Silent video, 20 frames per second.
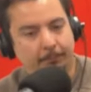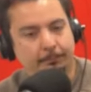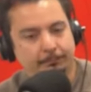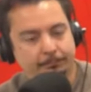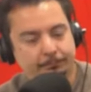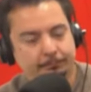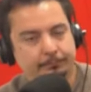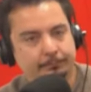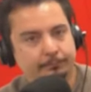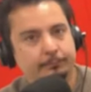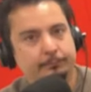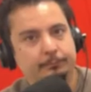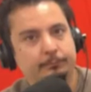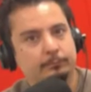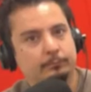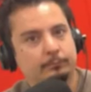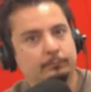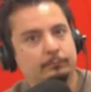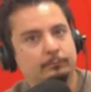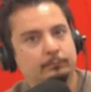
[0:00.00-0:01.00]

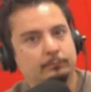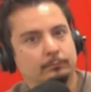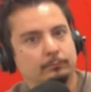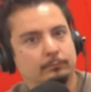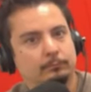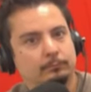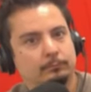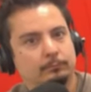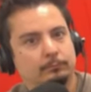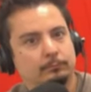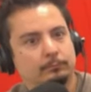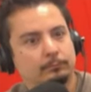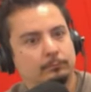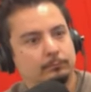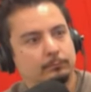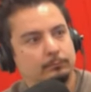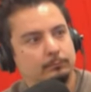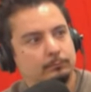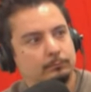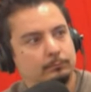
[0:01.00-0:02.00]

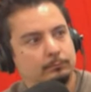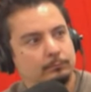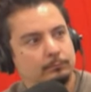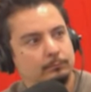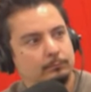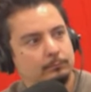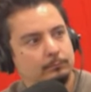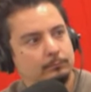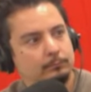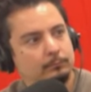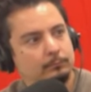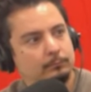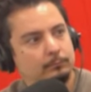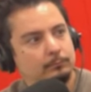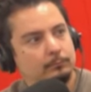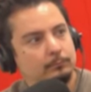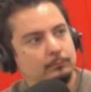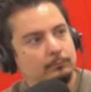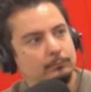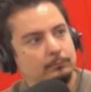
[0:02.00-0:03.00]

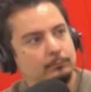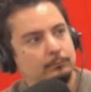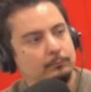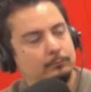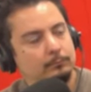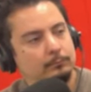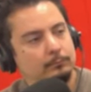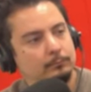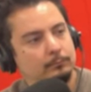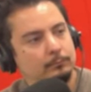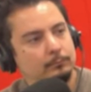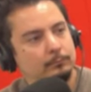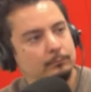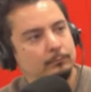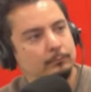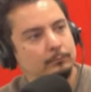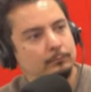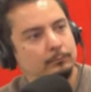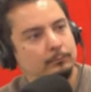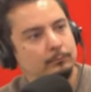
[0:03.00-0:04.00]

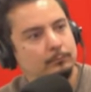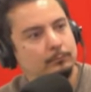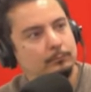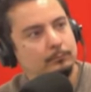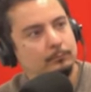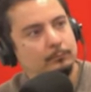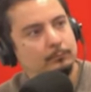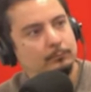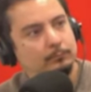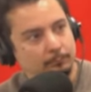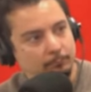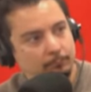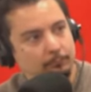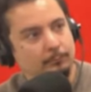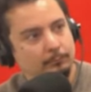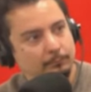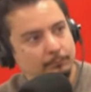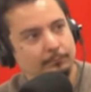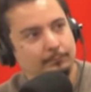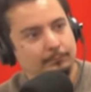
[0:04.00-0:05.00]

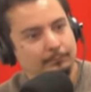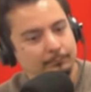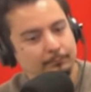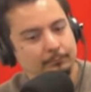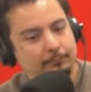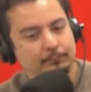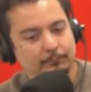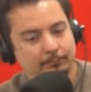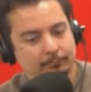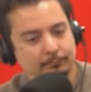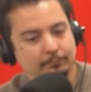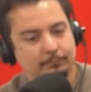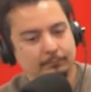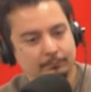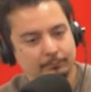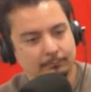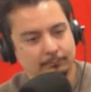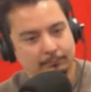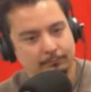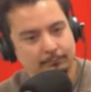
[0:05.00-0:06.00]

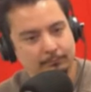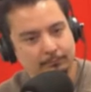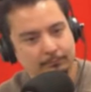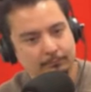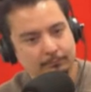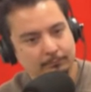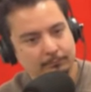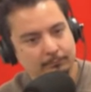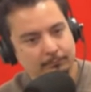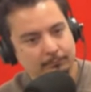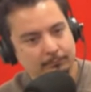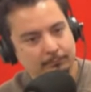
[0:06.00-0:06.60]
The person shown says nothing.